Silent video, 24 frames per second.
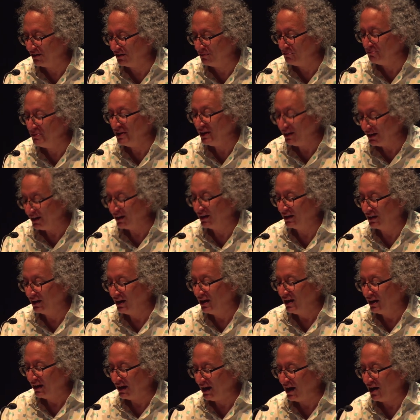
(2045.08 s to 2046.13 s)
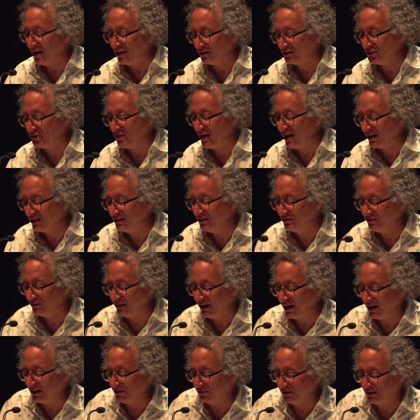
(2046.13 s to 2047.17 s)
meaning tract of
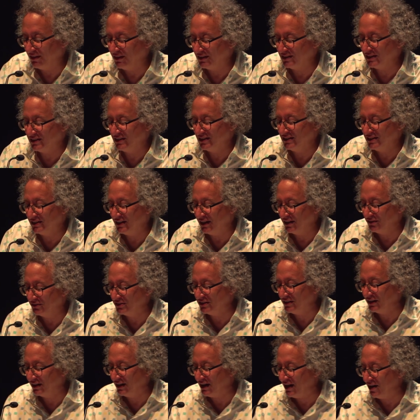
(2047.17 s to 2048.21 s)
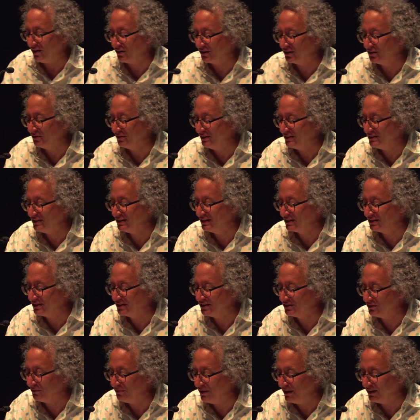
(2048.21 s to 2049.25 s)
land with its distinguishing characteristics is
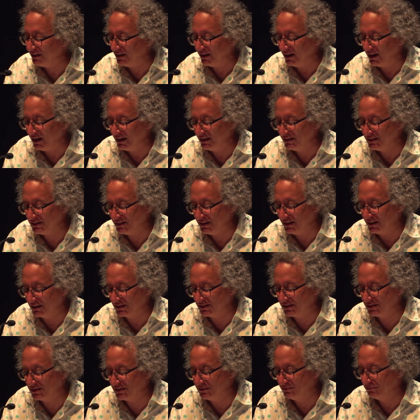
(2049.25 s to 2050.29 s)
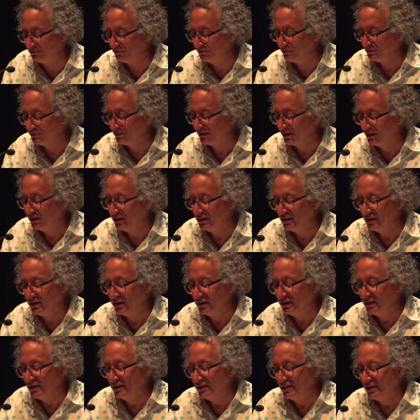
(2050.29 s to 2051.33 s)
from 1886.
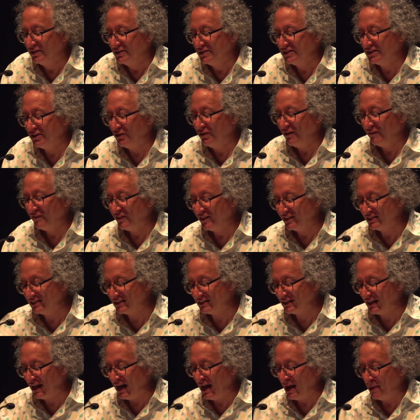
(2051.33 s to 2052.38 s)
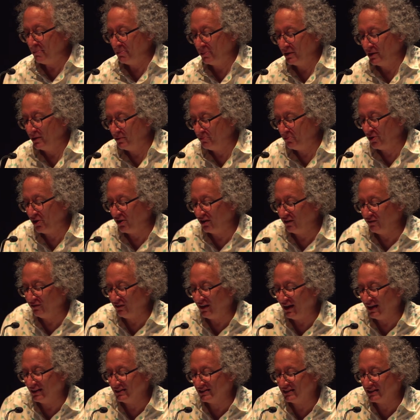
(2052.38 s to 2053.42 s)
So if the scape, part of
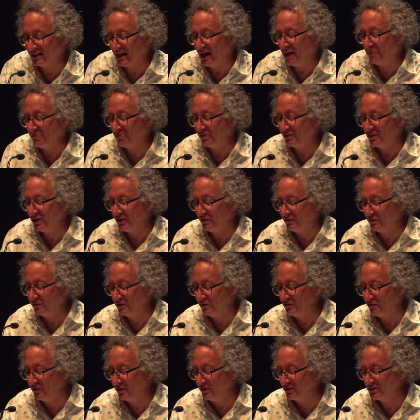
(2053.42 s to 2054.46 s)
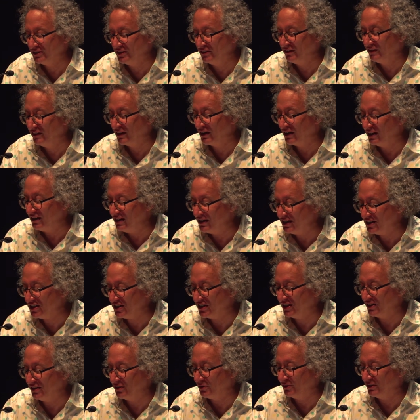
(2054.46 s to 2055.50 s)
landscape, refers to the
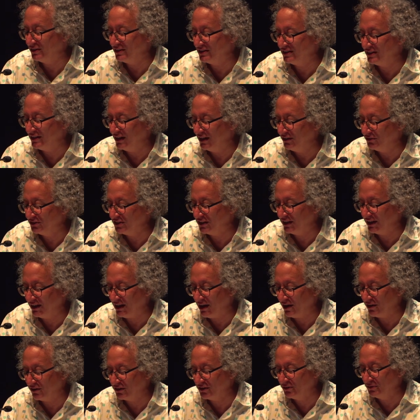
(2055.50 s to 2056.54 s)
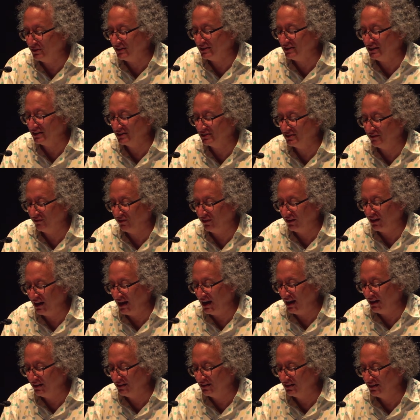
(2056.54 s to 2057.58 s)
condition or distinguishing characteristics of the
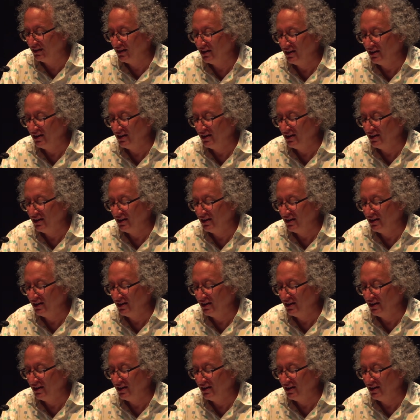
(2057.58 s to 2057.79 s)
land,